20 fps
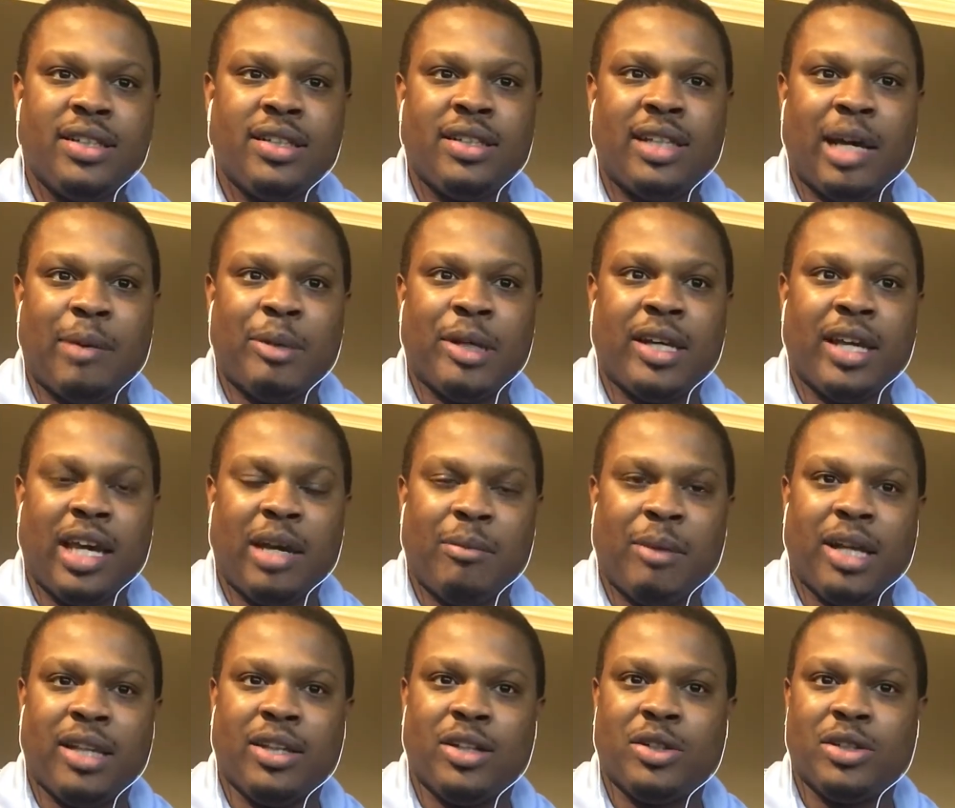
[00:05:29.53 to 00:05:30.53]
that became
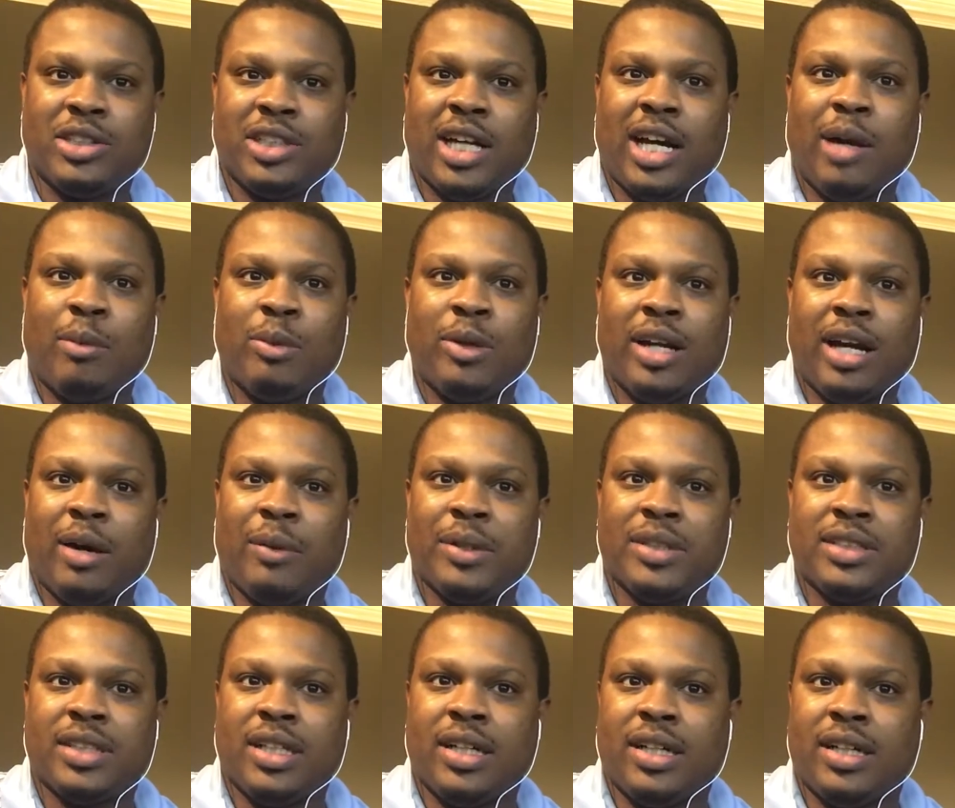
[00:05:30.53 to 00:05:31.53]
my little job when I
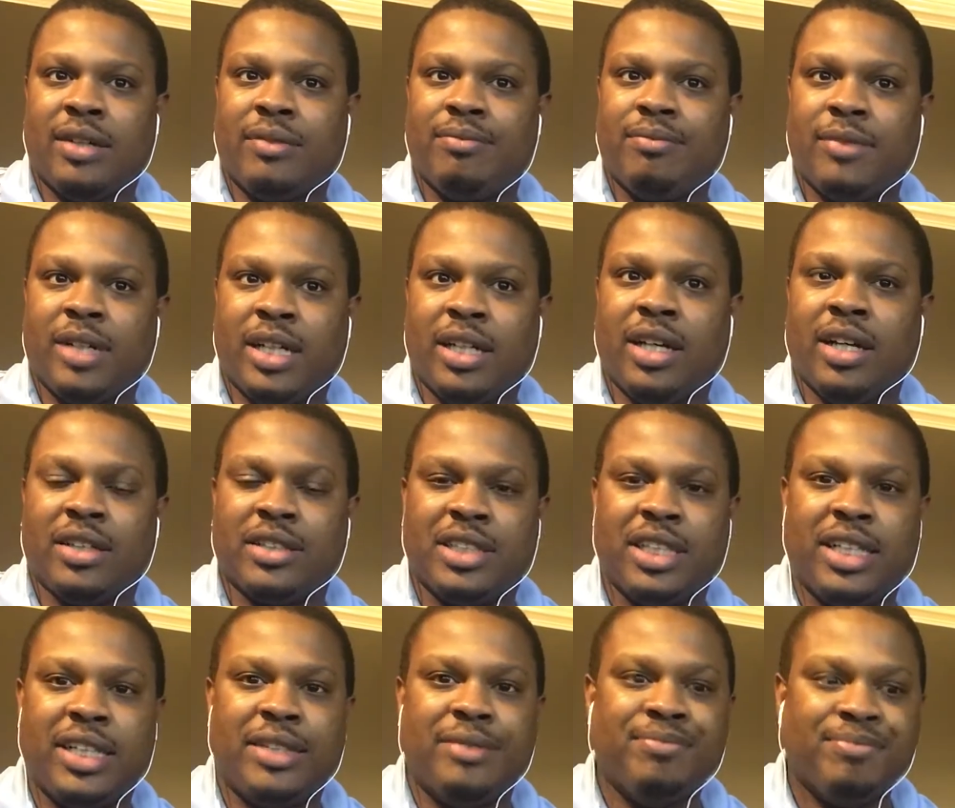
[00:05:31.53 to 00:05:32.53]
was a young
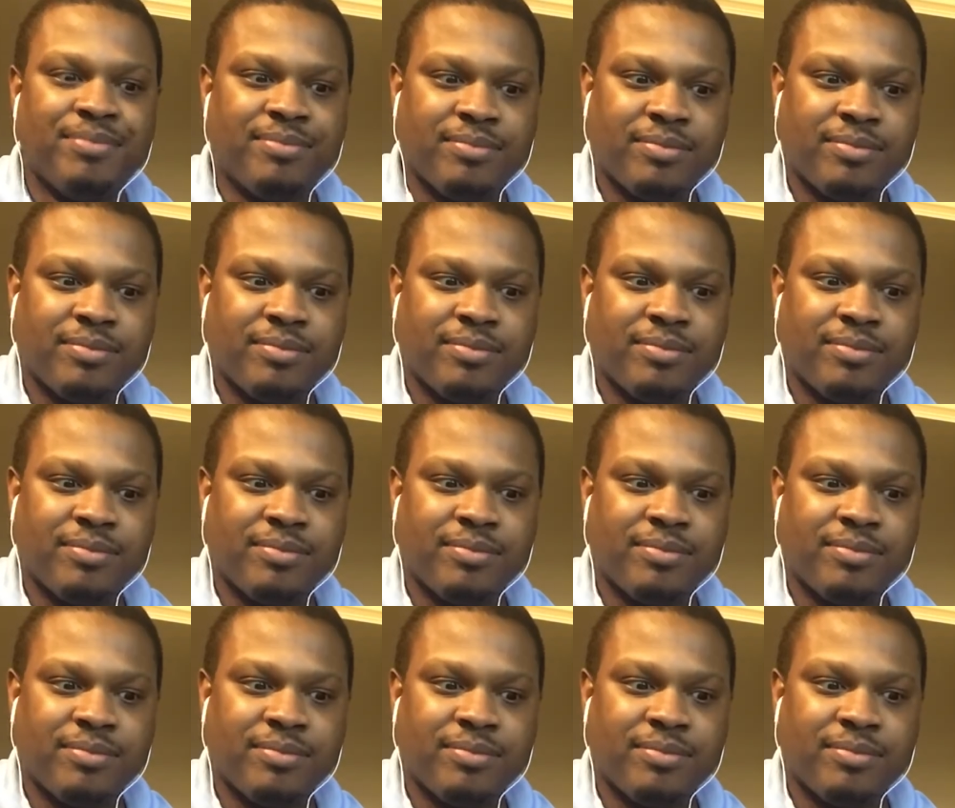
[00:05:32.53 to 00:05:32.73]
teen.